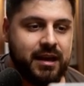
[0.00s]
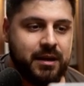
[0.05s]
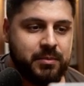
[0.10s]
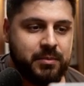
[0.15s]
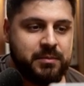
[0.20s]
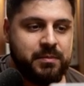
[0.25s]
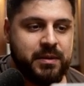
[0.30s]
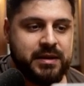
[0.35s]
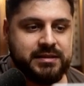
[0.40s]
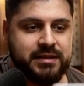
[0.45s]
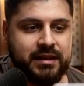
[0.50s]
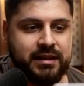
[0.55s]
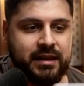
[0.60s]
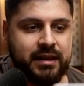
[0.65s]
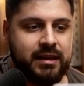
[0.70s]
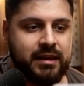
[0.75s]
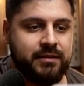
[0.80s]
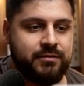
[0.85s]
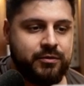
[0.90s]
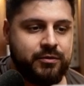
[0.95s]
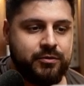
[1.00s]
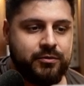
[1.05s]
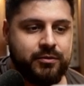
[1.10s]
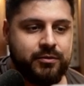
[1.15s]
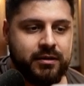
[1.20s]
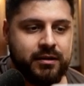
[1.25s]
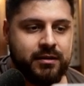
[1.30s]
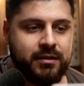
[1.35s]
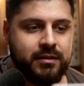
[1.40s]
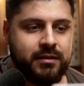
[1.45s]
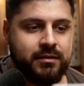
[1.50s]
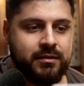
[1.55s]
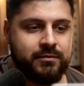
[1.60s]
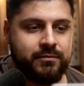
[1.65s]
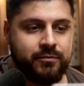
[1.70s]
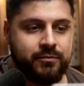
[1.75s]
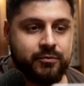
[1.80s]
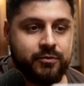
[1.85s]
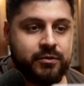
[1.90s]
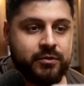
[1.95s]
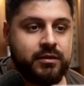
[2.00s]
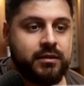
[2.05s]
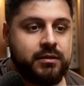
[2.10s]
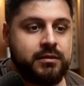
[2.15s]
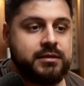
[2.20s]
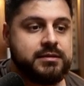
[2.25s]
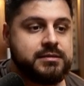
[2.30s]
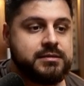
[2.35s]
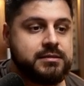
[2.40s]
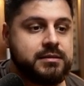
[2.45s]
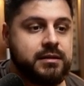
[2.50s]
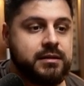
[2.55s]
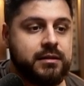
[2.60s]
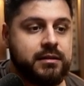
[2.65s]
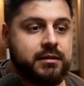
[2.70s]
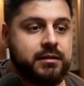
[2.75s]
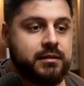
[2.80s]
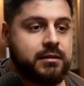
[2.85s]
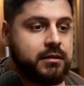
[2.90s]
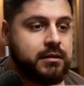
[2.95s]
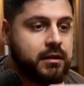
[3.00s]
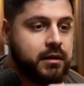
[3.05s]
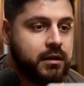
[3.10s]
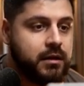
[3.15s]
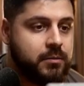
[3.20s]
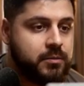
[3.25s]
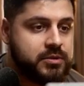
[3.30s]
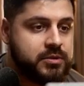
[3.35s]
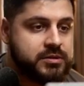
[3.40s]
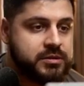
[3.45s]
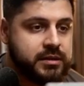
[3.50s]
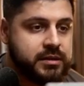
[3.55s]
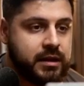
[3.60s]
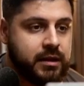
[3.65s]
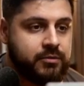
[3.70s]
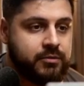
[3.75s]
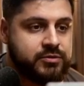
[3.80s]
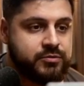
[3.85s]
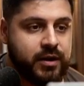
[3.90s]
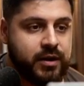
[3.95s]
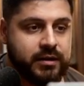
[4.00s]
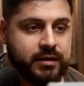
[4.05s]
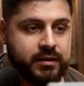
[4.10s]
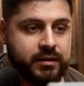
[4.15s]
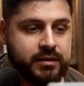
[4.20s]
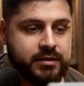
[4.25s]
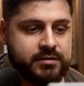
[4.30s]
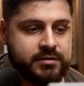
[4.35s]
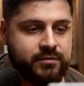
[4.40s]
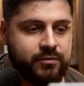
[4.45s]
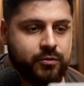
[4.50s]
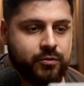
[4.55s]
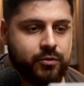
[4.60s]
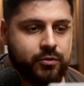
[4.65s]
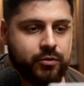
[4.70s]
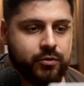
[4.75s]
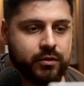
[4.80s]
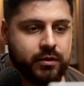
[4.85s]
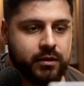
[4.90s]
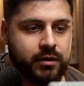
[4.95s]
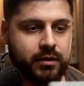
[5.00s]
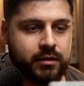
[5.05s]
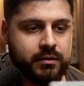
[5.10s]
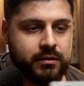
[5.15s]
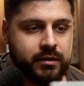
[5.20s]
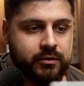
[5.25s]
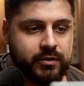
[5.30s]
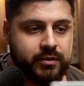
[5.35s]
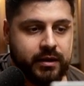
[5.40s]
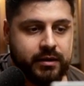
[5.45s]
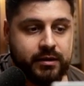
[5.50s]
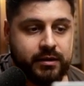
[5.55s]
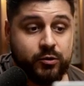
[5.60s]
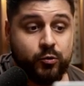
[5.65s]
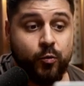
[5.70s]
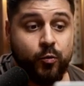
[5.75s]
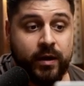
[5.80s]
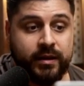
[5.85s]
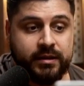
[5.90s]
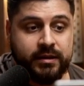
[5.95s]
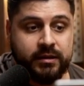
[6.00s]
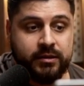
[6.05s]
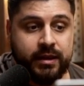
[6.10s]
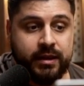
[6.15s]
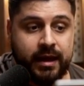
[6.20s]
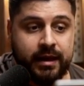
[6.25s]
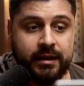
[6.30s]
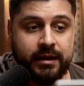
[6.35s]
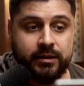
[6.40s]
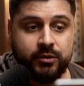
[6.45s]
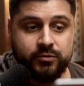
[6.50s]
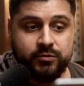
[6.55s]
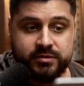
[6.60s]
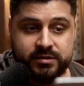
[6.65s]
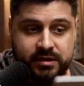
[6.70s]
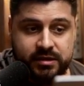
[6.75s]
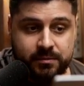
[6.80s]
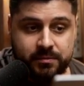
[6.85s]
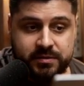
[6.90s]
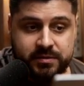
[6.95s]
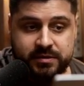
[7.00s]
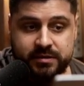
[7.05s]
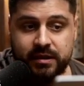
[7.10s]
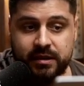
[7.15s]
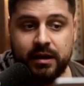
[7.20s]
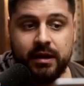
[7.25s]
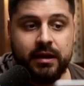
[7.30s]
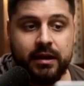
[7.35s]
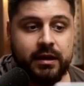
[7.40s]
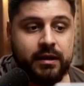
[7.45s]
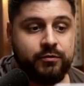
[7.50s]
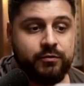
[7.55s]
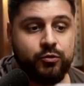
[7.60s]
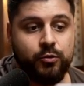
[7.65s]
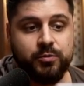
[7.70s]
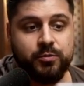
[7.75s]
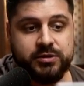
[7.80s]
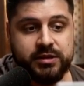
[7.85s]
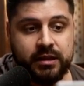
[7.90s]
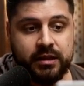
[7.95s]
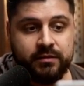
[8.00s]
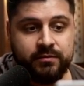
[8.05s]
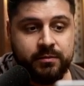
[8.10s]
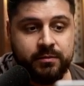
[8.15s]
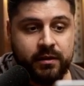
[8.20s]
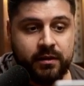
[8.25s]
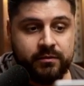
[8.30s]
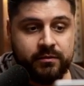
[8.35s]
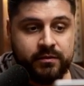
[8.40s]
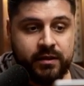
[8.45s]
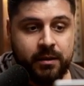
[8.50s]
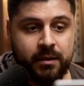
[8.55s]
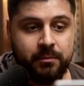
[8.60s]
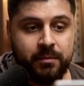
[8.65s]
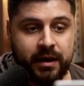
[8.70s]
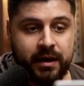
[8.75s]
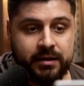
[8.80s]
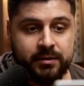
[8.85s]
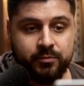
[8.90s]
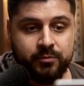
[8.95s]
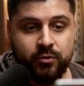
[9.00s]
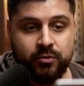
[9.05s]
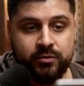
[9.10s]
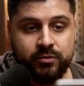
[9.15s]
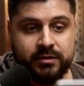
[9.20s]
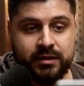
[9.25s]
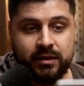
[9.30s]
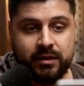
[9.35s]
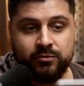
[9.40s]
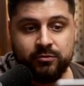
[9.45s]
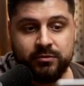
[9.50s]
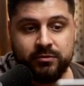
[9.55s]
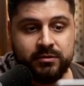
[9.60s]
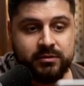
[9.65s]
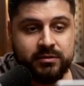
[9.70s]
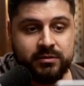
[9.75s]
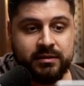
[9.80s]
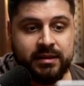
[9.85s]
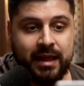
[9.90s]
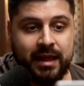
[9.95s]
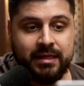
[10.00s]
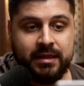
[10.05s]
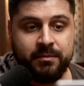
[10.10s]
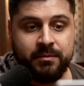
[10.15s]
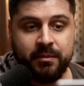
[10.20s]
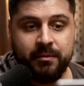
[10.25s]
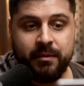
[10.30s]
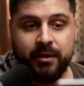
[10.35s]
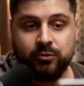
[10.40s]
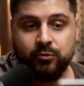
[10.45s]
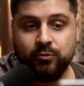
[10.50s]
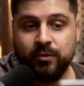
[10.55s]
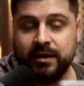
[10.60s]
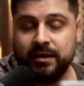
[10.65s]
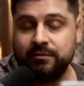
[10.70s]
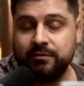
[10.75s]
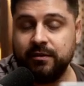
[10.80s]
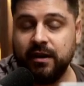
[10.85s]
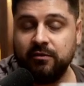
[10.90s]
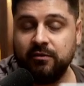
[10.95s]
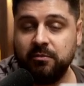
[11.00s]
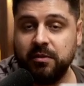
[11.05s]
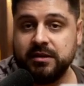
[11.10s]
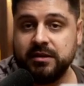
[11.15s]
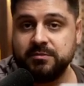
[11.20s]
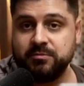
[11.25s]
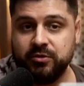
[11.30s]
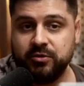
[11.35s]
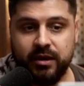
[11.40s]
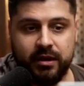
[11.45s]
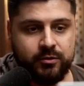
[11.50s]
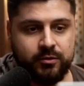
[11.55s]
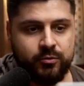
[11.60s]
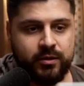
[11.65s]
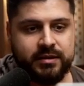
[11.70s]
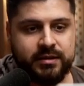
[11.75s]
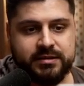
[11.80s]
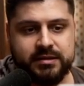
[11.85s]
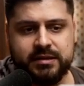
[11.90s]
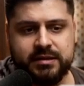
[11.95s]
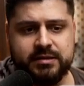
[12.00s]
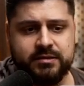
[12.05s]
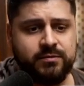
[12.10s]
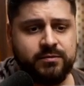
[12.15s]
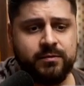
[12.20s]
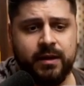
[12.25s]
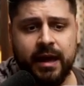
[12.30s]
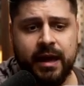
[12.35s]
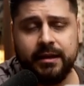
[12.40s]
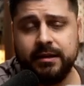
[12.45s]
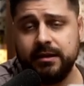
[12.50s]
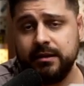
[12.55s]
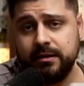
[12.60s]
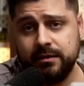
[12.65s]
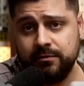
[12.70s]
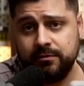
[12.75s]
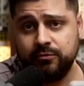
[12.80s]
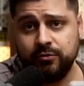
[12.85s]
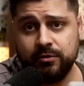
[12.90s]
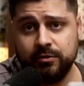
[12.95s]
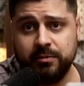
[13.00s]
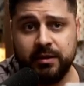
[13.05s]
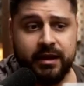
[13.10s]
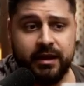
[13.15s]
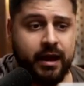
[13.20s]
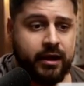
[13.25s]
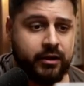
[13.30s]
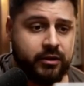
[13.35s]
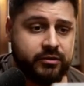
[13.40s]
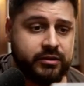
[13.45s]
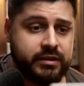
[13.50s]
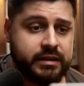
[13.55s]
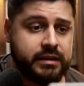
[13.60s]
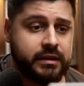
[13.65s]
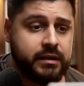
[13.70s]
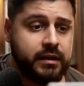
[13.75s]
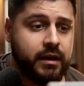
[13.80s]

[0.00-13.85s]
But basically, if you uh, for this uh, person that I was writing this for, uh, they were getting 20 daily new subs. If 2% of, of them buy the product, that would net them about 25 bucks per day, 26.80 if we're being accurate.